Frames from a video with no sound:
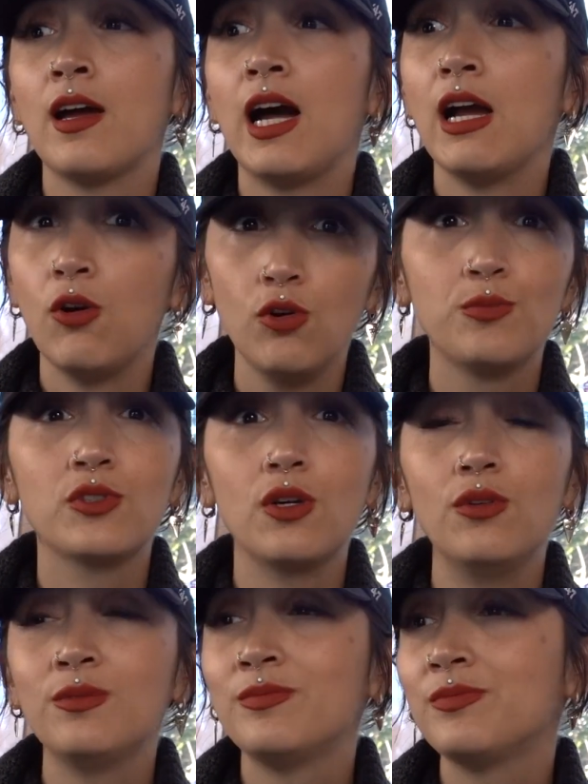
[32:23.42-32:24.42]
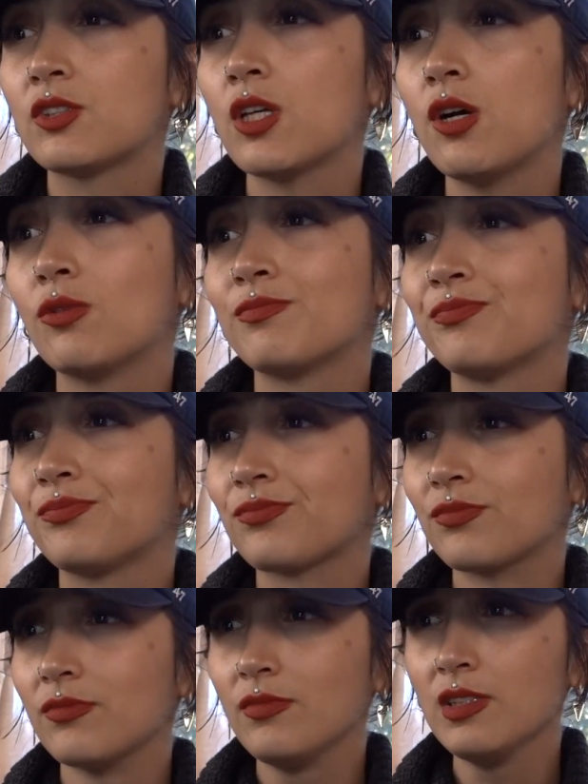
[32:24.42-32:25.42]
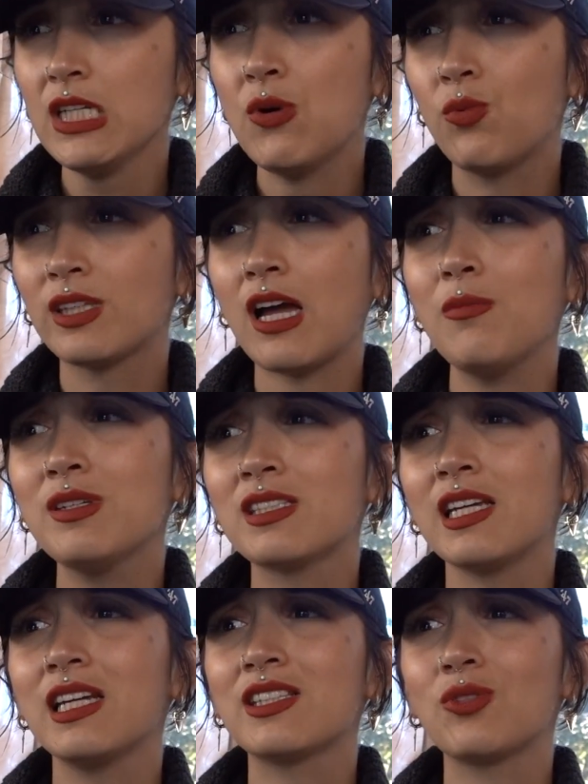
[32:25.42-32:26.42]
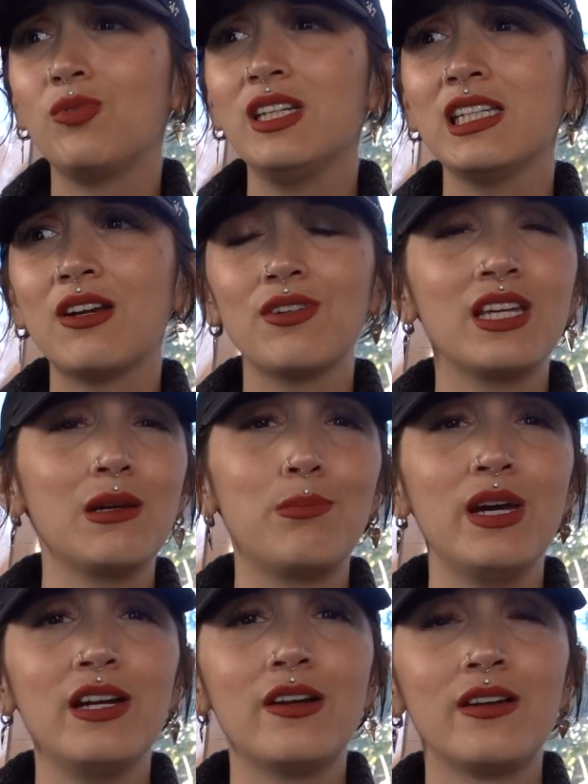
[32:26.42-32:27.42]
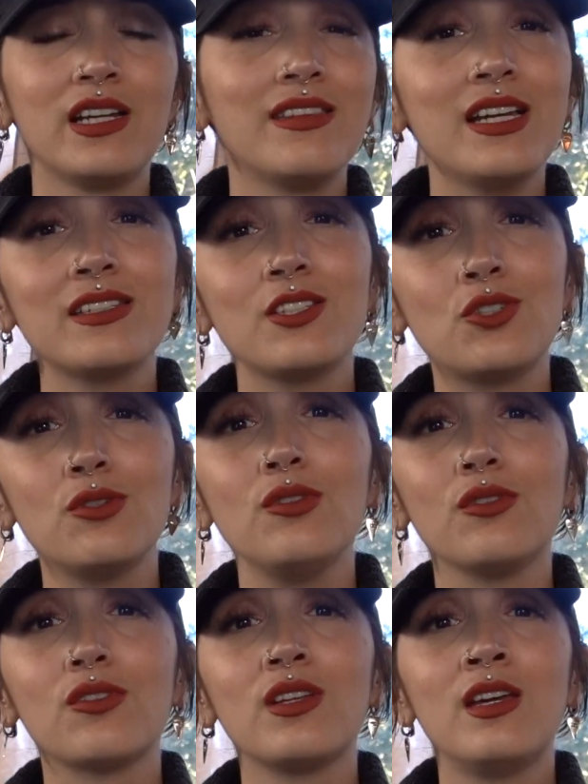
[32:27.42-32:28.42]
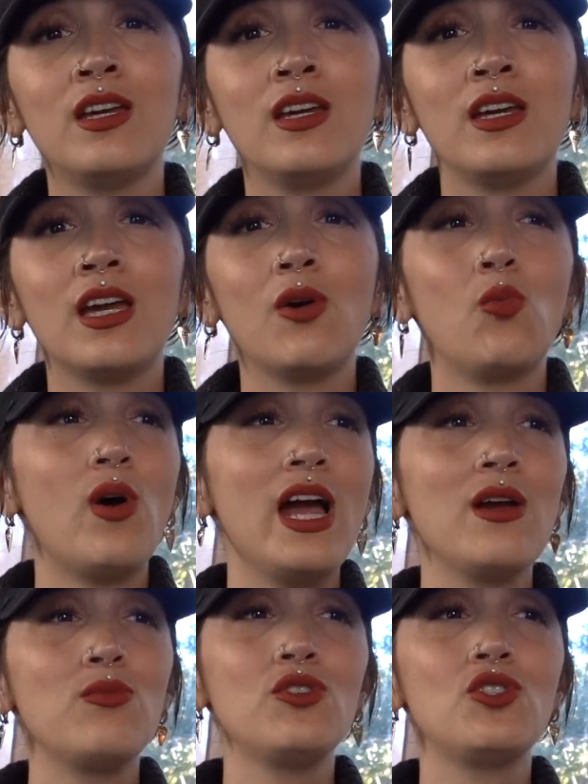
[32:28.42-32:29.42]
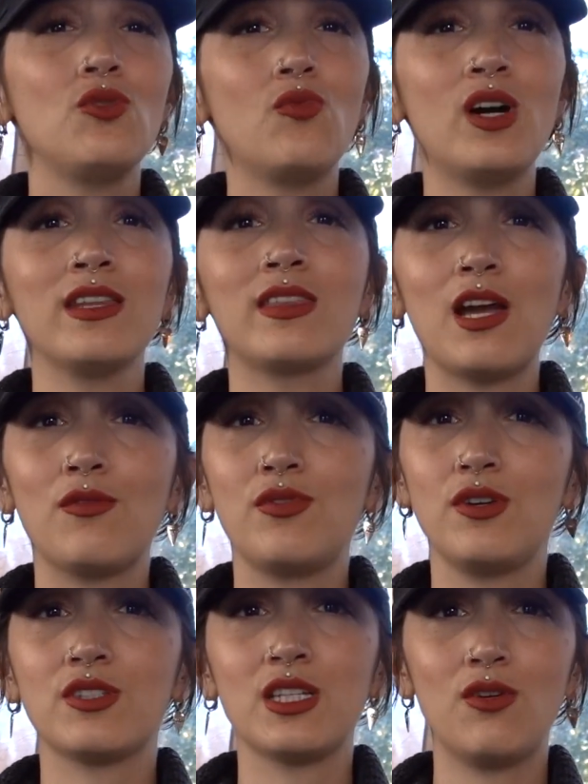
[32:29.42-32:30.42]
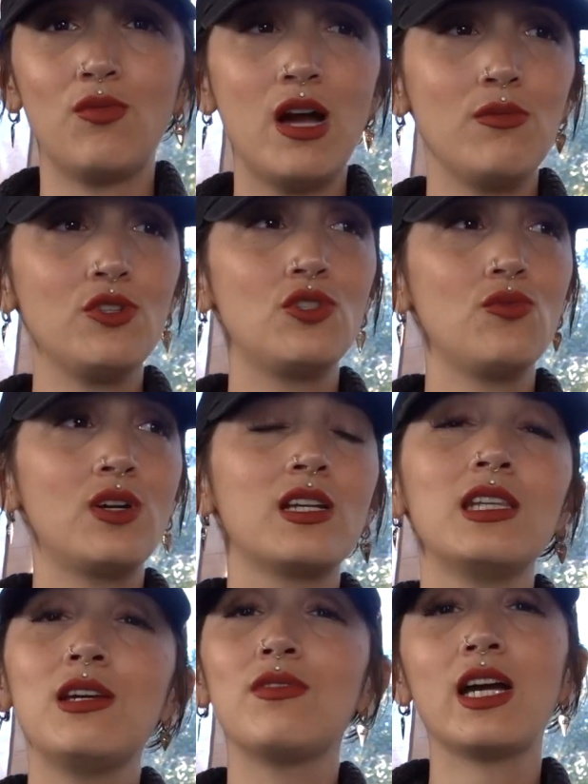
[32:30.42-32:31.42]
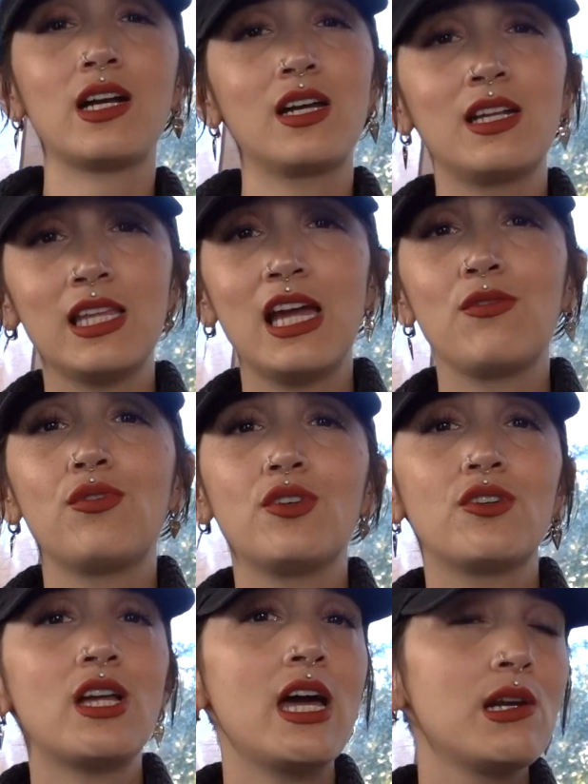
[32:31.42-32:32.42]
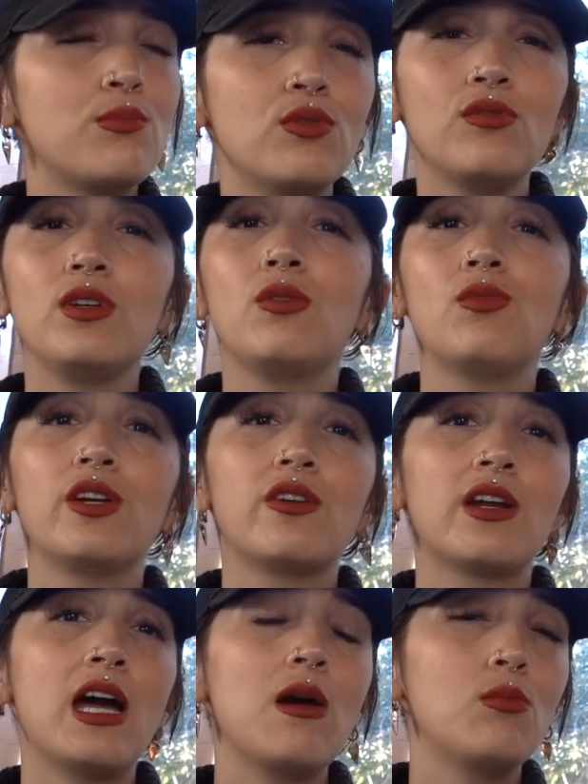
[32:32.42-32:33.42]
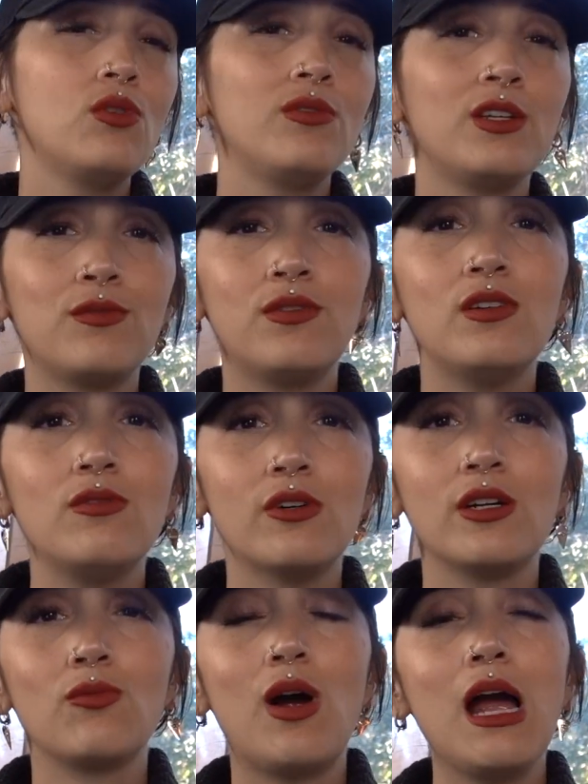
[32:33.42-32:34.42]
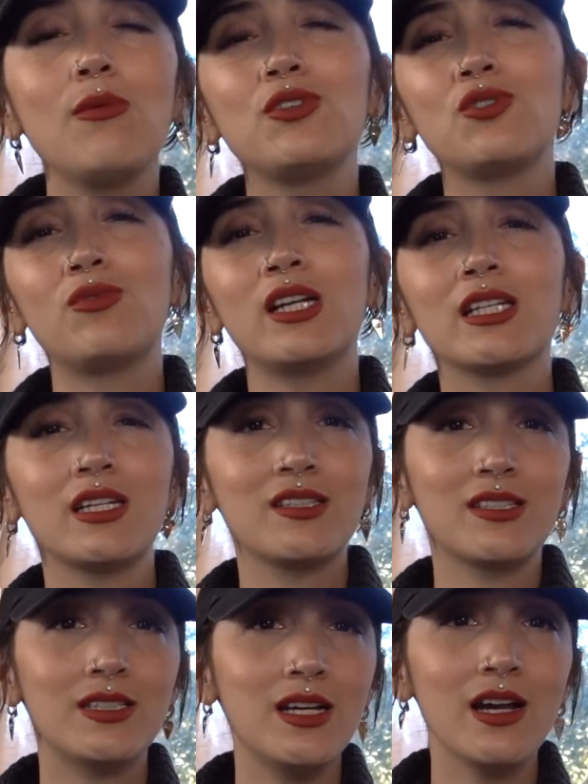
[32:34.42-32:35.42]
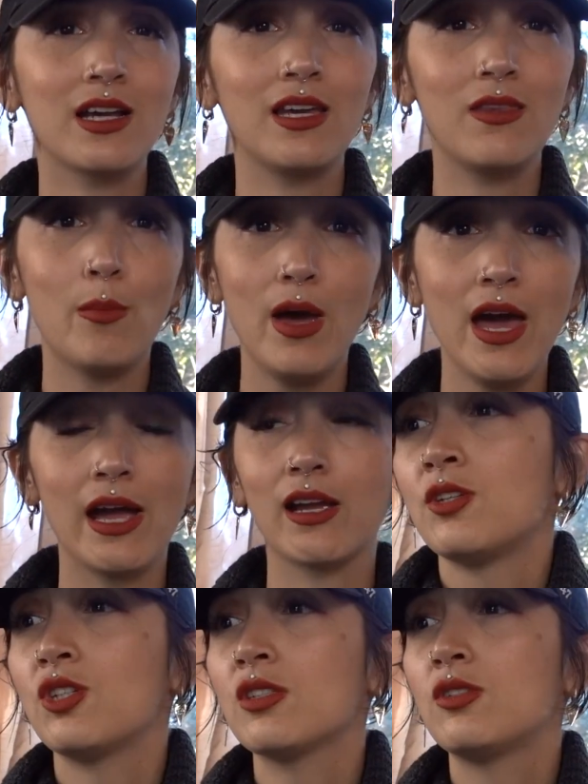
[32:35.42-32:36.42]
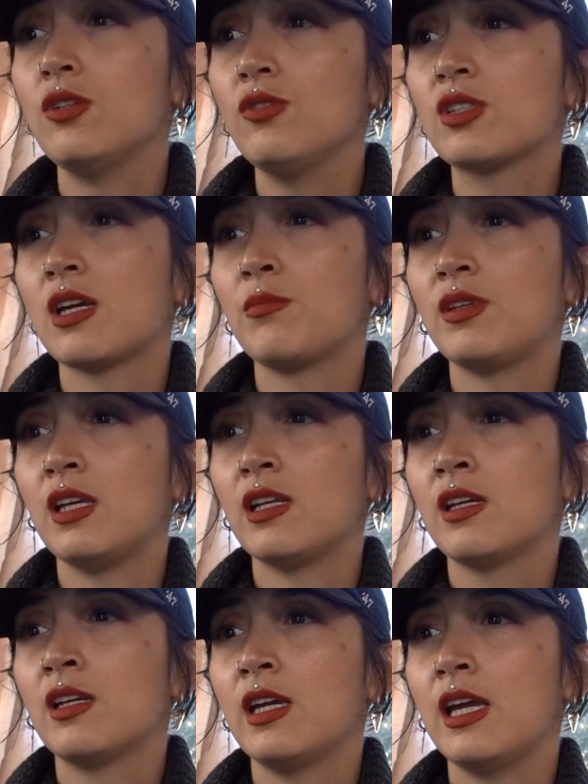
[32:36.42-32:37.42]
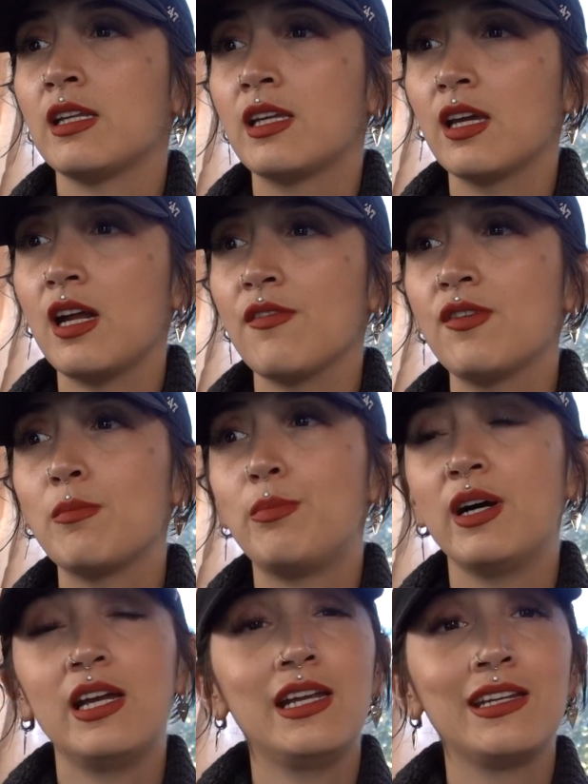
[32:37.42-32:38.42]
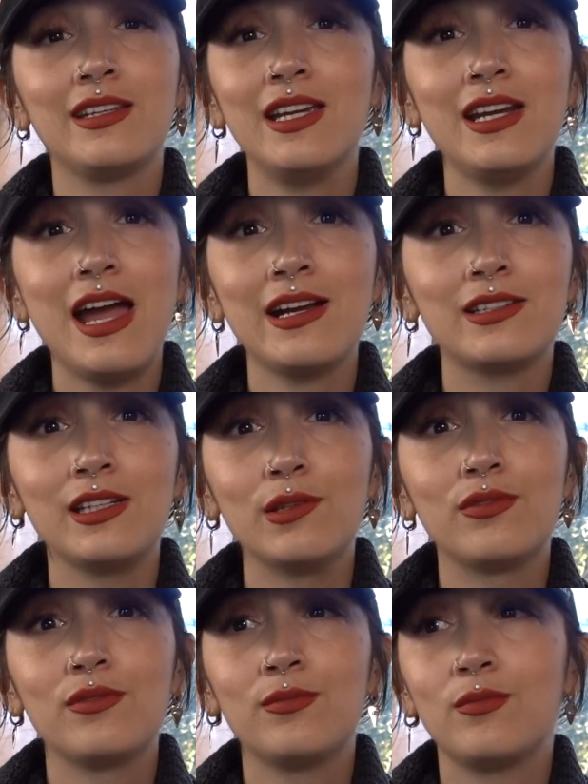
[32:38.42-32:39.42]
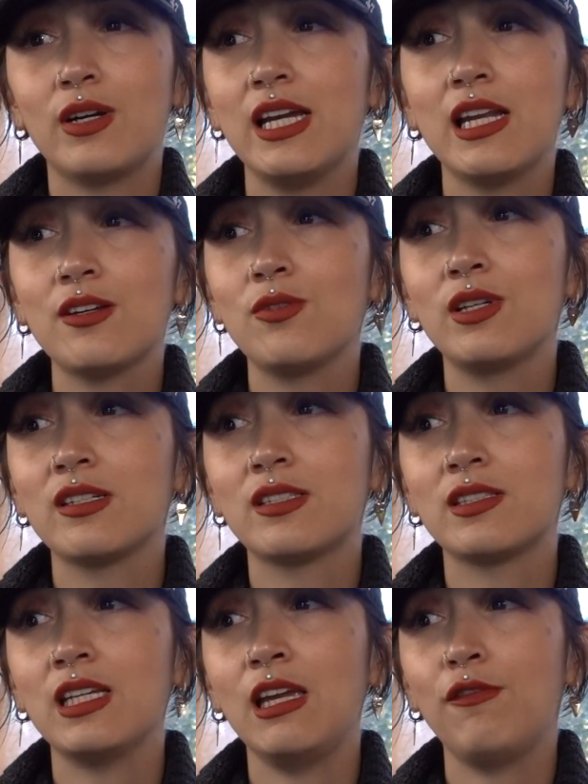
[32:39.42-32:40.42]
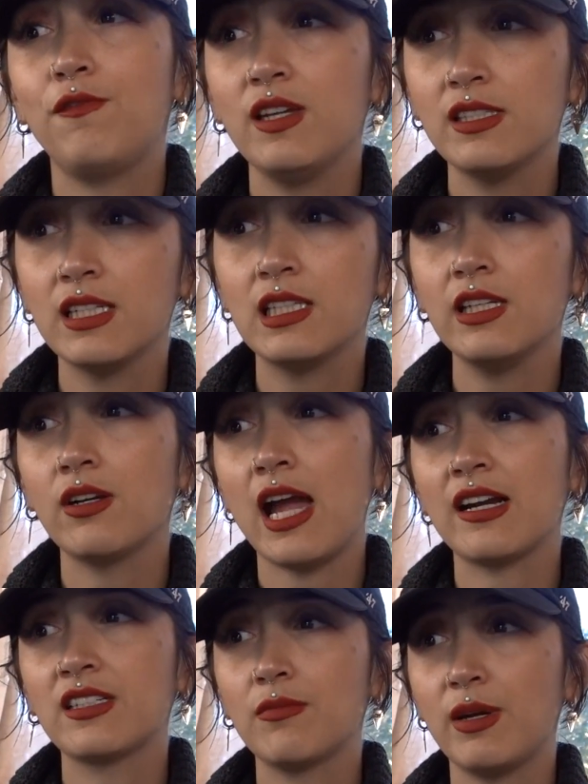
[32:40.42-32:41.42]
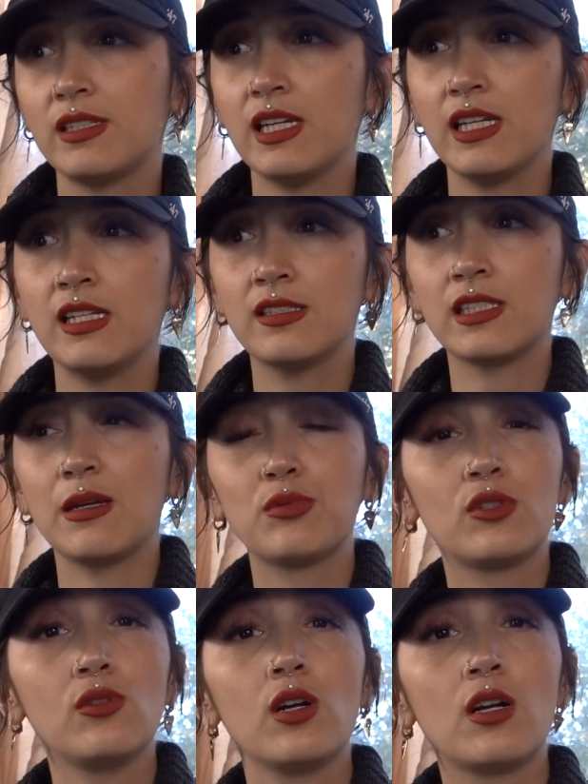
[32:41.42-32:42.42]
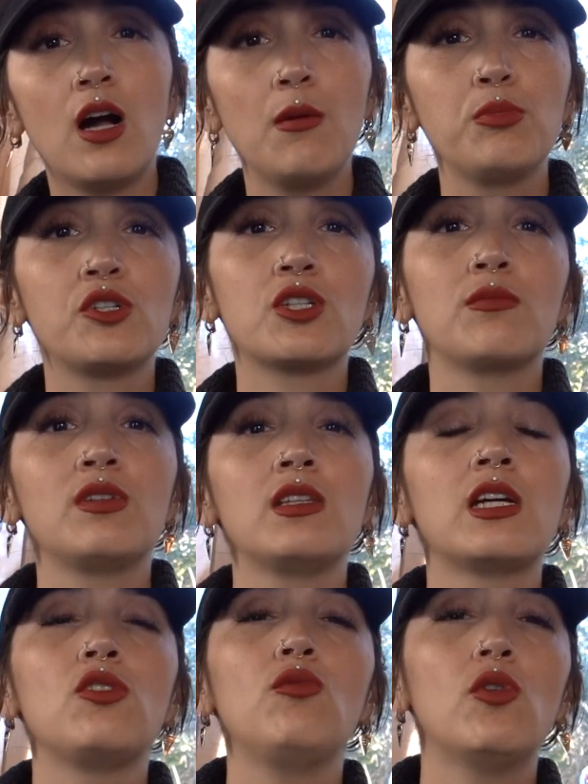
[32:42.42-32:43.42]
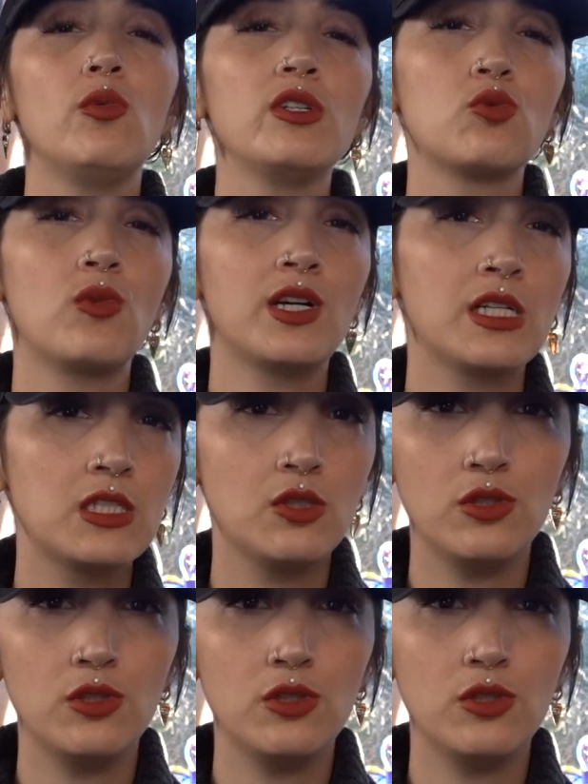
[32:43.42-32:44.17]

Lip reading: I hope so. So without mistakes, we'd never get better, and that's the truth. And why would you want that for yourself? Why would you want to live that kind of life where you're not improving, where you're not moving forward? Why would you want to get stuck in the back? Just do something and get off your butt and get active, right? I don't know what else to say. Physically, you're active by taking steps to accomplish something that you've always wanted to